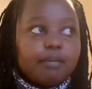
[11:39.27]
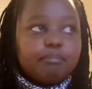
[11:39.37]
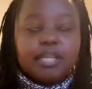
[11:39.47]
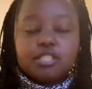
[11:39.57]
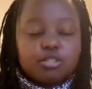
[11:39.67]

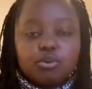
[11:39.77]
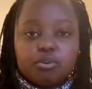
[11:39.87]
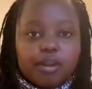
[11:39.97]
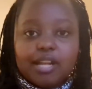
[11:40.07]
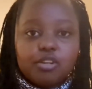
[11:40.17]
be so
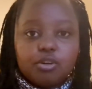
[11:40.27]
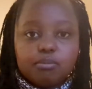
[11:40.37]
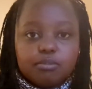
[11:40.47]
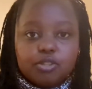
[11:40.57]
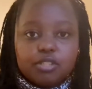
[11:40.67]

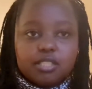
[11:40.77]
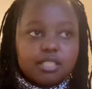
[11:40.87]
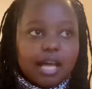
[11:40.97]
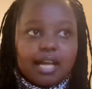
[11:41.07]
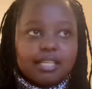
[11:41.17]
random. Don't
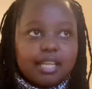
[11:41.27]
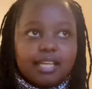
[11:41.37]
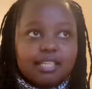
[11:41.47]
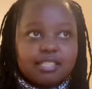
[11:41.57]
act like